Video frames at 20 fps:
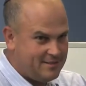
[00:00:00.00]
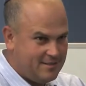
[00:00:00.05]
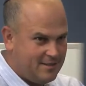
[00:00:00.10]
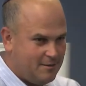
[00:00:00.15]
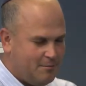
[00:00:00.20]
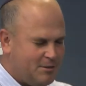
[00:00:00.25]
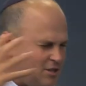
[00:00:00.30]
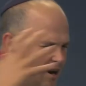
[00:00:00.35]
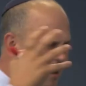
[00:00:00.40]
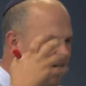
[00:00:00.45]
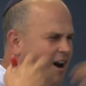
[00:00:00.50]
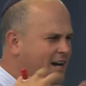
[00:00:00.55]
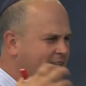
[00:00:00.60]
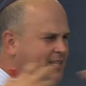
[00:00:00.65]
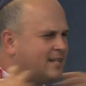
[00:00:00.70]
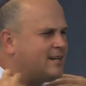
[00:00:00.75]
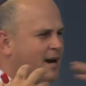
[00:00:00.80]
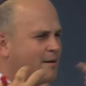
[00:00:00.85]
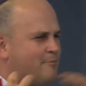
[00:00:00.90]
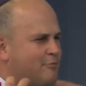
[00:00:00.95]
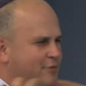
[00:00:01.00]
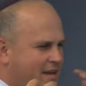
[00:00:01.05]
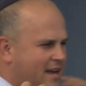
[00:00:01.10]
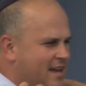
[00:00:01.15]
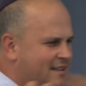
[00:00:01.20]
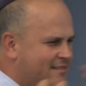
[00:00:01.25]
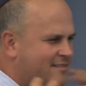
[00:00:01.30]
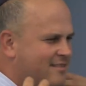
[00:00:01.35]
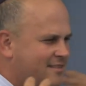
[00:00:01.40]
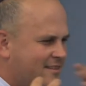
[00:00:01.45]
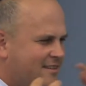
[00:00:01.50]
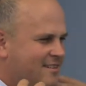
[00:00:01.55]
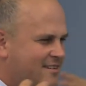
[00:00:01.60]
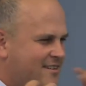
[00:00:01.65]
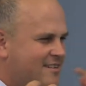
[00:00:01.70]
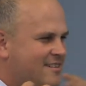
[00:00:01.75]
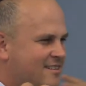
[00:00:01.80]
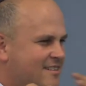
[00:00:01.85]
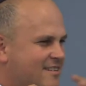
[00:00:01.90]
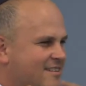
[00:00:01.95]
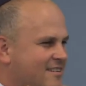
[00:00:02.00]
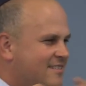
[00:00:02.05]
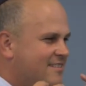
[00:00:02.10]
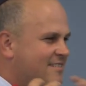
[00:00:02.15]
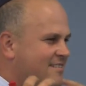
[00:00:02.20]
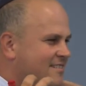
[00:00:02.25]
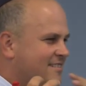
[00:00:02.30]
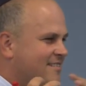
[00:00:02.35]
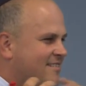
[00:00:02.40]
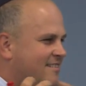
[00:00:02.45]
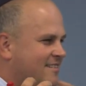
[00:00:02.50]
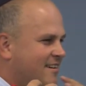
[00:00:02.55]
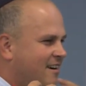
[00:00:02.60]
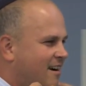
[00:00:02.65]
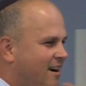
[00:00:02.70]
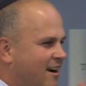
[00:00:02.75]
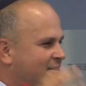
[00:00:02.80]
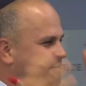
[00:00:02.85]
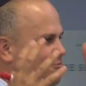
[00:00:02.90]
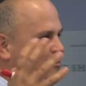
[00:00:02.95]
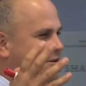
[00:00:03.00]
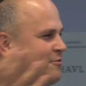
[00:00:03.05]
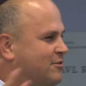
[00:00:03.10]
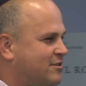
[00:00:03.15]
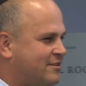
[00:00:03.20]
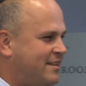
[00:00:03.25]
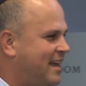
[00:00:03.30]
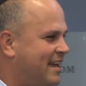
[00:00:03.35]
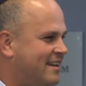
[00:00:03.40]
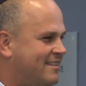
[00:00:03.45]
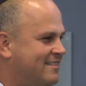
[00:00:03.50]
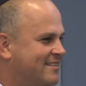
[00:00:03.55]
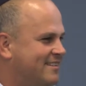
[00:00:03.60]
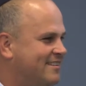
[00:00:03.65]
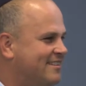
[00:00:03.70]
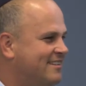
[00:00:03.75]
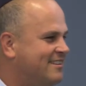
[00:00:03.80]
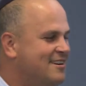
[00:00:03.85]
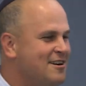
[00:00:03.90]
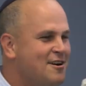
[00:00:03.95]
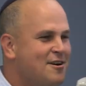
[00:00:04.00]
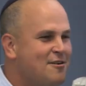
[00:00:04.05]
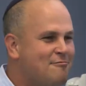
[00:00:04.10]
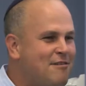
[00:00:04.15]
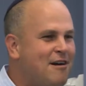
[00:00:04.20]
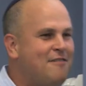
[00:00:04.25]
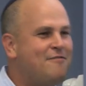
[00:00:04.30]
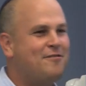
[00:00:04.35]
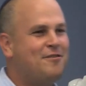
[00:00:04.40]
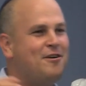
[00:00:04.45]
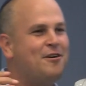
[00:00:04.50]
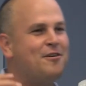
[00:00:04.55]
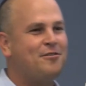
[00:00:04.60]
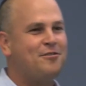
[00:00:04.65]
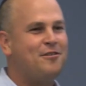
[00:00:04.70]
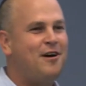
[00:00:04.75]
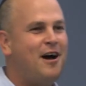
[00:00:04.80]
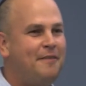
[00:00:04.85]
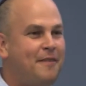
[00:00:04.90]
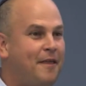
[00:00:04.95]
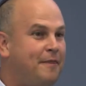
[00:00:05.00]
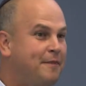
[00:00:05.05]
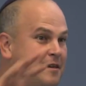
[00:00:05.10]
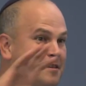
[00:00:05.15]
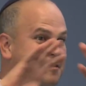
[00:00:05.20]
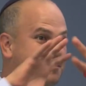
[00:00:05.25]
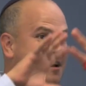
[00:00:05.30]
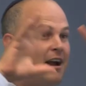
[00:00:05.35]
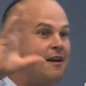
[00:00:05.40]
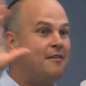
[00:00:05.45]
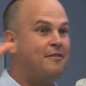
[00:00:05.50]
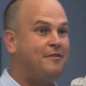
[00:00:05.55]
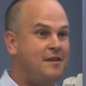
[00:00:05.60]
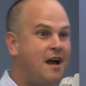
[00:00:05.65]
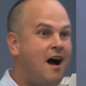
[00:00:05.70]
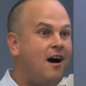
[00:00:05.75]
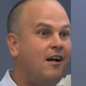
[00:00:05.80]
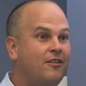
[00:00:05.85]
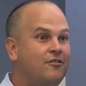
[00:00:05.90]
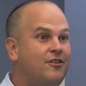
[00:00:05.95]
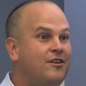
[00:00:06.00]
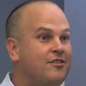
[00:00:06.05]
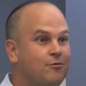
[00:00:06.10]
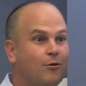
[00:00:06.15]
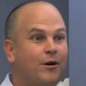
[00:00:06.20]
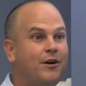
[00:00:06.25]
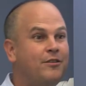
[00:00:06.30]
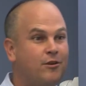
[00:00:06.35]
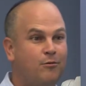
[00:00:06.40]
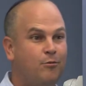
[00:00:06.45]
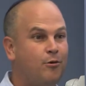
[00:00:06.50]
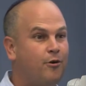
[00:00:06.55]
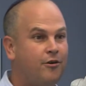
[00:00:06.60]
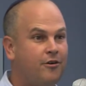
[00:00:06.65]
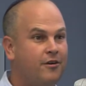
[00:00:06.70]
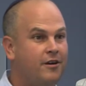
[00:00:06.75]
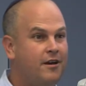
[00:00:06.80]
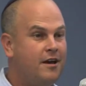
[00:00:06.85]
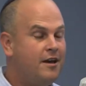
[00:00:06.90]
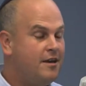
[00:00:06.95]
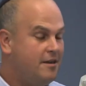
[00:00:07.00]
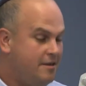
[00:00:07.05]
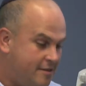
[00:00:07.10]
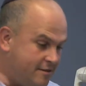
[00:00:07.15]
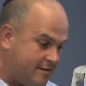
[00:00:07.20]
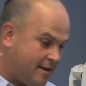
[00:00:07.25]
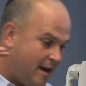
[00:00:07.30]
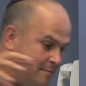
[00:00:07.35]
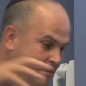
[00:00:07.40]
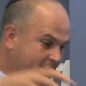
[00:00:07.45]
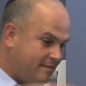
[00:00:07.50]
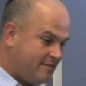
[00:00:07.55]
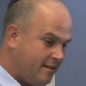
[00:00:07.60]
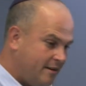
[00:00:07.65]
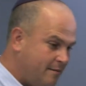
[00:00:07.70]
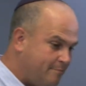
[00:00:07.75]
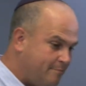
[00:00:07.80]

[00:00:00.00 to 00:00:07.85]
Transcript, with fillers: which are hard to comprehend, hard to understand, Rav Kook thought that this kind of theology is going to work. He's coming to